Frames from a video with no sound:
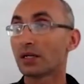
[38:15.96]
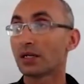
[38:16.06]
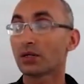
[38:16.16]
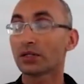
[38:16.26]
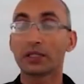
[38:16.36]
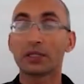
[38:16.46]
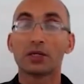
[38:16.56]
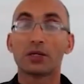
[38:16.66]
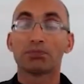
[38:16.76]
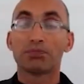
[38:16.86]
okay,
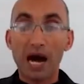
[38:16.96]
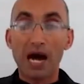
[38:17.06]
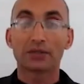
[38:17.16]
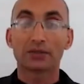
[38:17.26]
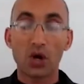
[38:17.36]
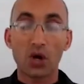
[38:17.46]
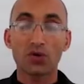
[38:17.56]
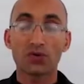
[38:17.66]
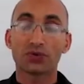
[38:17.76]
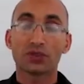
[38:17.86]
bard
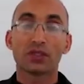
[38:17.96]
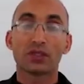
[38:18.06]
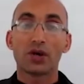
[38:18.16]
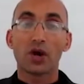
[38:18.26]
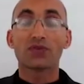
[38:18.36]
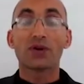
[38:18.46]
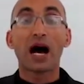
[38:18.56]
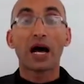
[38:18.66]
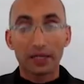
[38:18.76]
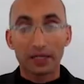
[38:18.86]
of
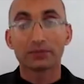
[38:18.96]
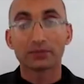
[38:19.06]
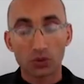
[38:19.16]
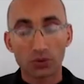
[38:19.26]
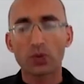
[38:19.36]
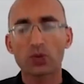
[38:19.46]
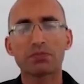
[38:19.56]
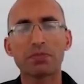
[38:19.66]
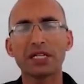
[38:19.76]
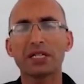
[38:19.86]
Harlem, who
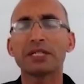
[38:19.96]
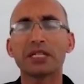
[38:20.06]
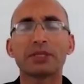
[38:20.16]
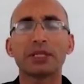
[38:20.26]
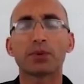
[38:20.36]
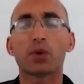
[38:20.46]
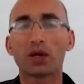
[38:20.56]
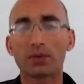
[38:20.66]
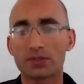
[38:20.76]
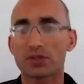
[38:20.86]
wrote many
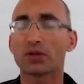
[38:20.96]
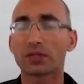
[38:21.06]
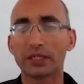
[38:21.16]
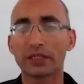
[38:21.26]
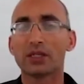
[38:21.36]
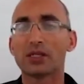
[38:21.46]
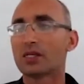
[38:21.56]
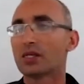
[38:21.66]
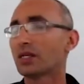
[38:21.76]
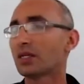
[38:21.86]
poems, okay,
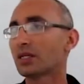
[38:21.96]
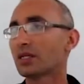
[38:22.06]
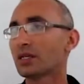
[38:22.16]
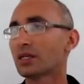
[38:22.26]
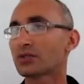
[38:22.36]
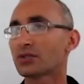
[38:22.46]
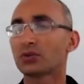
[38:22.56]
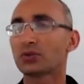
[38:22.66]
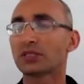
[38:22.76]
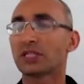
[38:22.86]

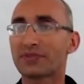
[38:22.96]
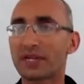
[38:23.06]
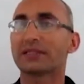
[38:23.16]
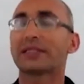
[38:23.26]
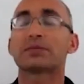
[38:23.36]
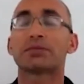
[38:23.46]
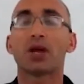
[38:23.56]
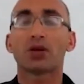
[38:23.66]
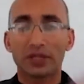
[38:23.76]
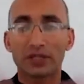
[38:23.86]
to defend his
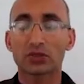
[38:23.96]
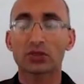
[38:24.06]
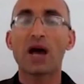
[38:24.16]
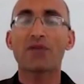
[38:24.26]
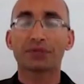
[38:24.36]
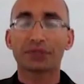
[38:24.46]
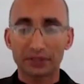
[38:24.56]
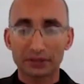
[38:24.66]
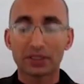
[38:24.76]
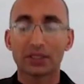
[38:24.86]
belongingness to the
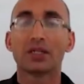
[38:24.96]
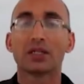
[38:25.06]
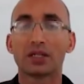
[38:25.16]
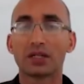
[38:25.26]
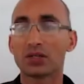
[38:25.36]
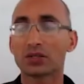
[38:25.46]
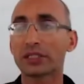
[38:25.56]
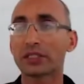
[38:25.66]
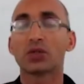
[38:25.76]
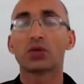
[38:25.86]
African
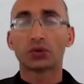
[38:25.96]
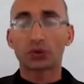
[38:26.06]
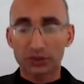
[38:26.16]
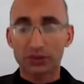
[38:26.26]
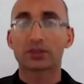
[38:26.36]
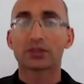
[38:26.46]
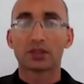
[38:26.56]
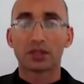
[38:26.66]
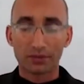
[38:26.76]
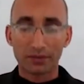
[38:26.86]
okay, roots,
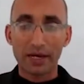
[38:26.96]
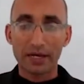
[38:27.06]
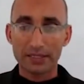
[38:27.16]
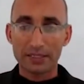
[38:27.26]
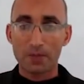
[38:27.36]
right,